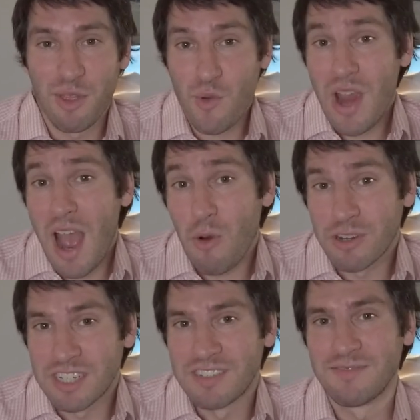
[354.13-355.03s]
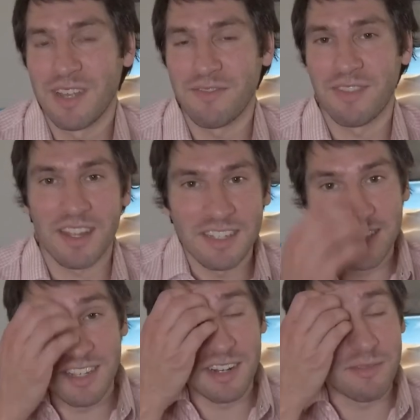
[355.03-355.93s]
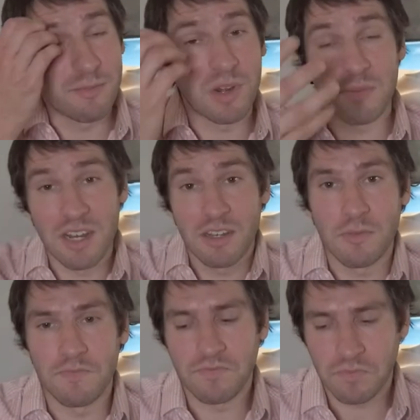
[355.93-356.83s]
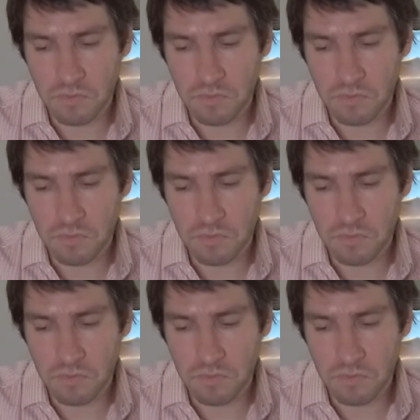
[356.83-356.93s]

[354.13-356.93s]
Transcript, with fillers: three hours if that's, you know, what I'm going to do.